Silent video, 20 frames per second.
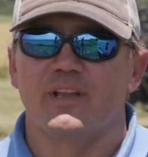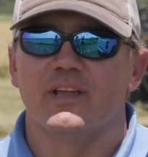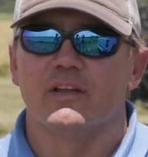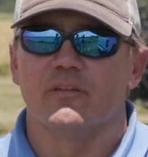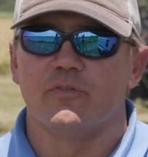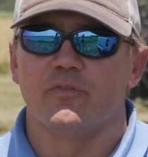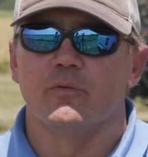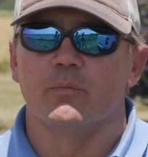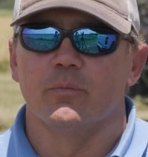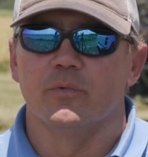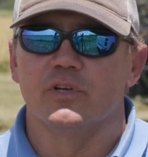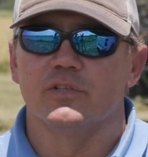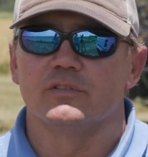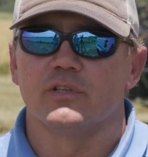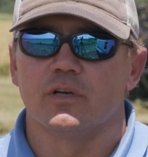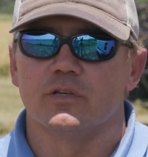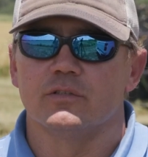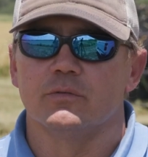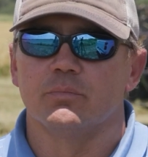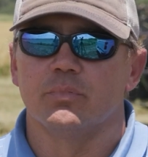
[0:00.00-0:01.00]
get from
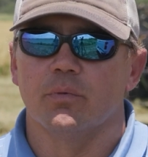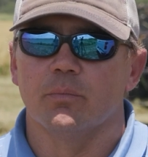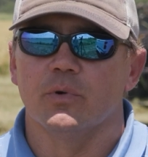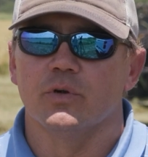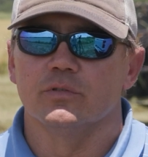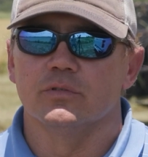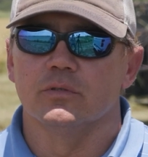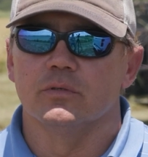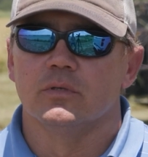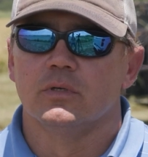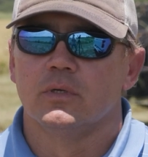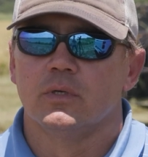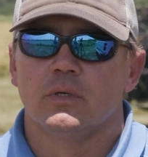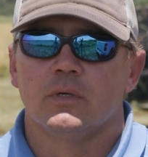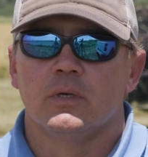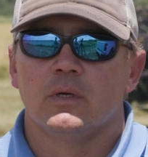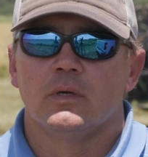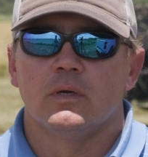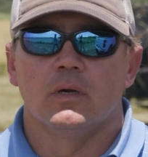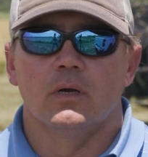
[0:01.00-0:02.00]
research and promotion.
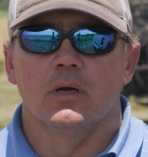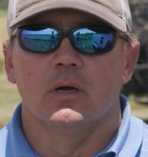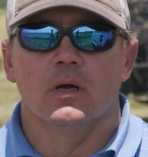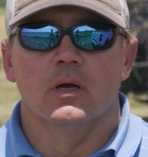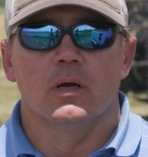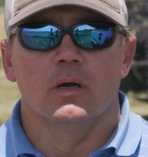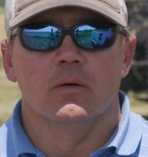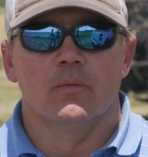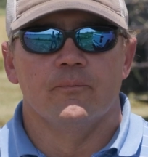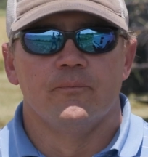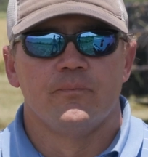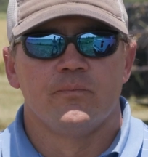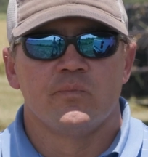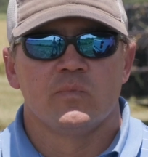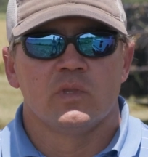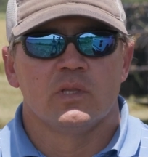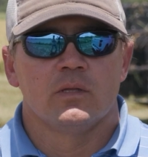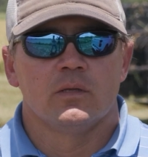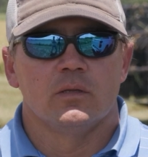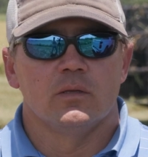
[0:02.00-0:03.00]
Uh,
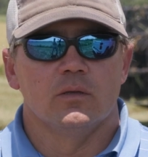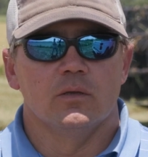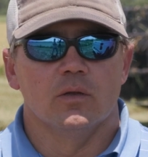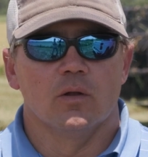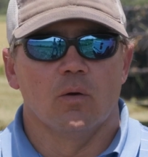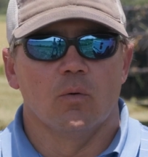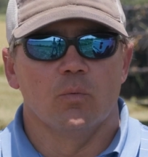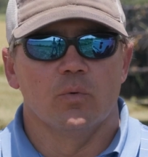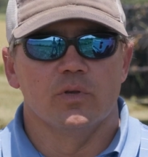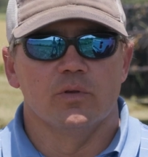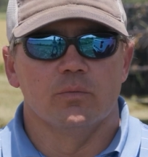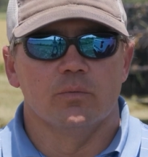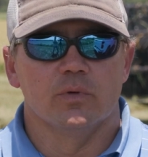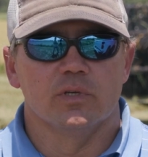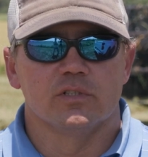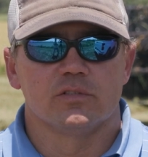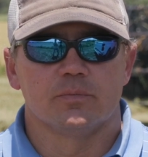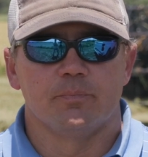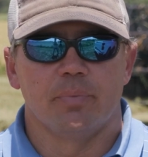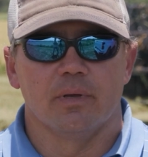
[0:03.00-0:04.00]
you know, we,
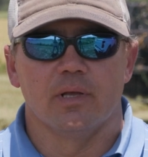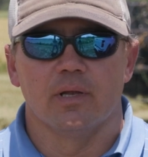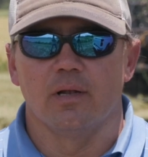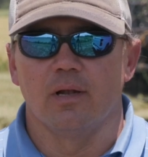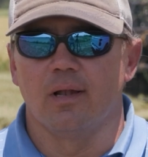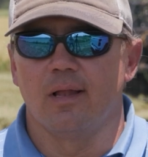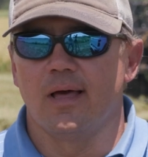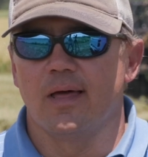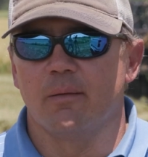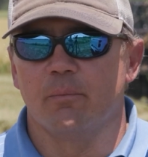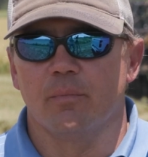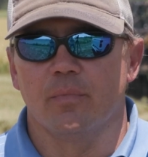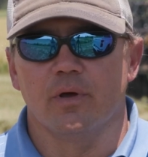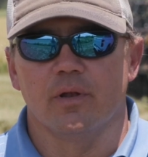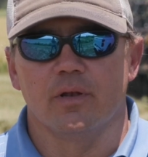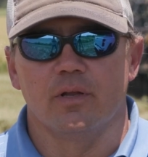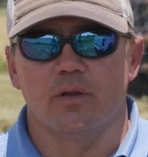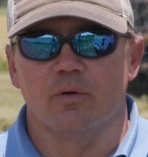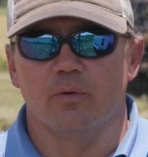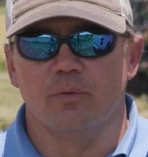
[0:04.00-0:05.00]
we spend a lot of
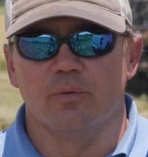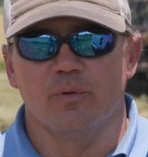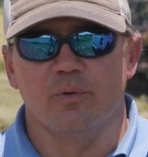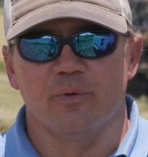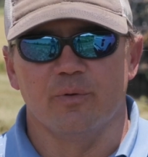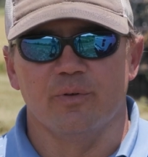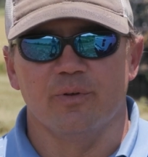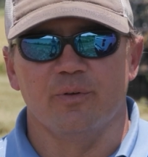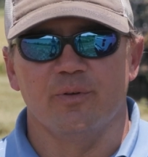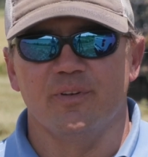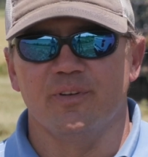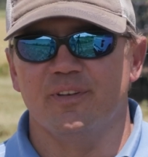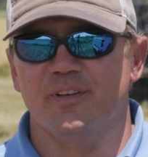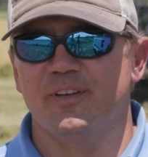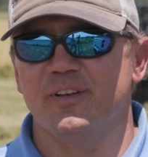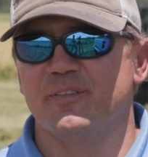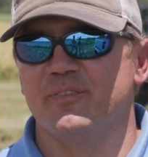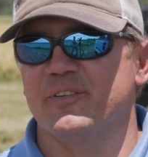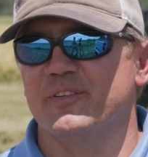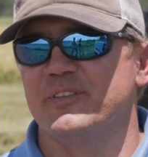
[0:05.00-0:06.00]
money on, on
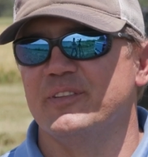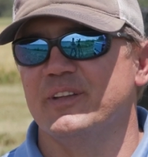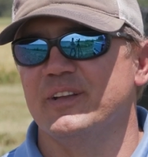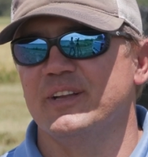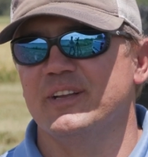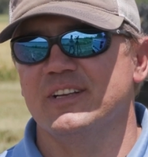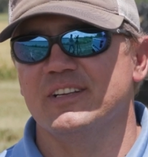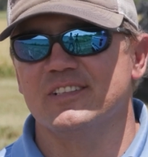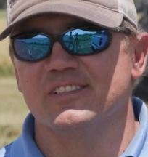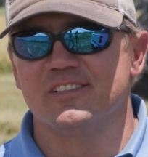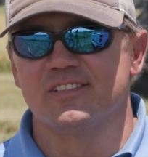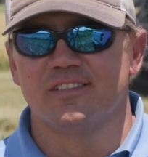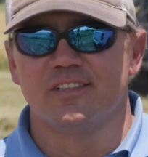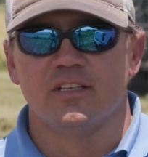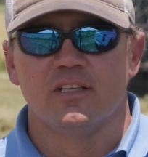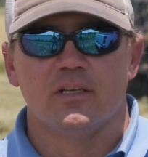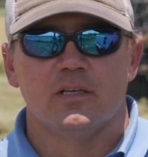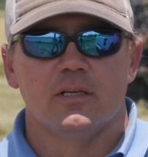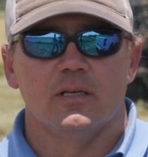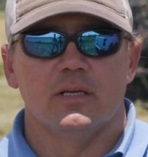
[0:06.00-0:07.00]
different things
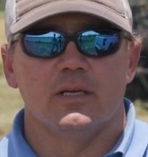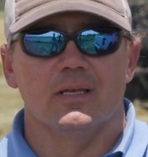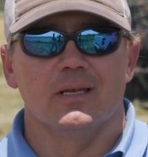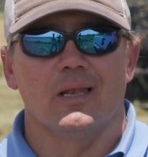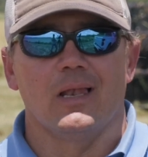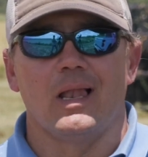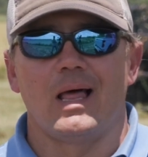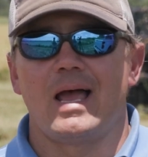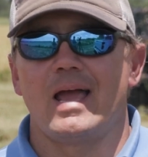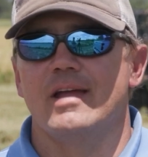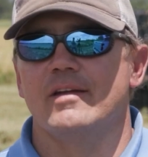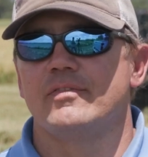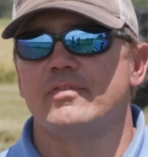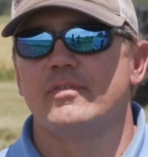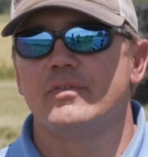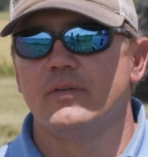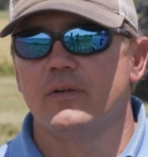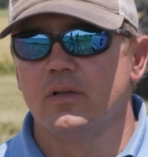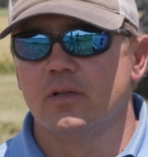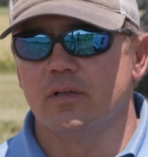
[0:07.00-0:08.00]
in
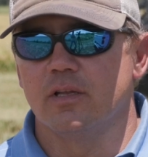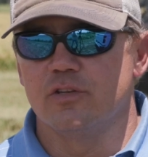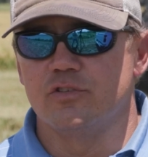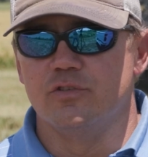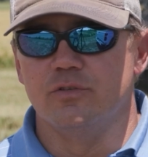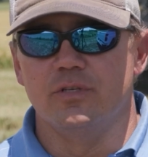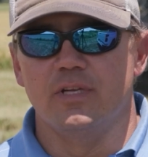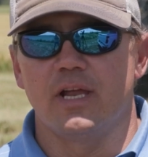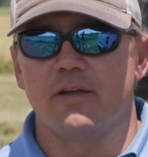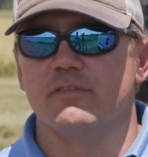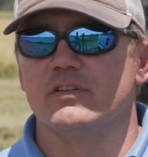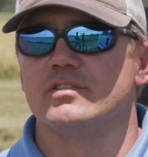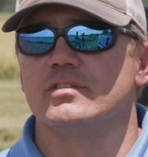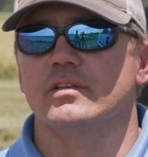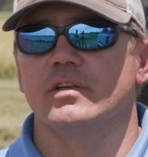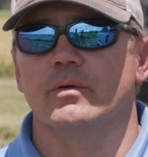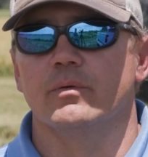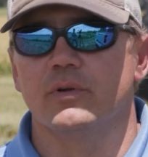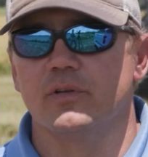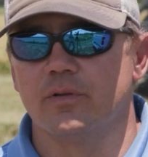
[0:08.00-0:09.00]
life that you never
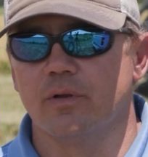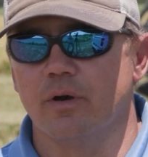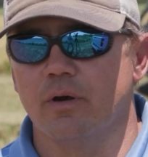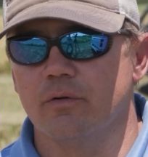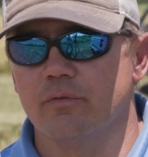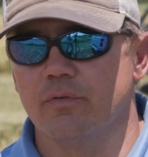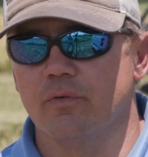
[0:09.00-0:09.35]
see a return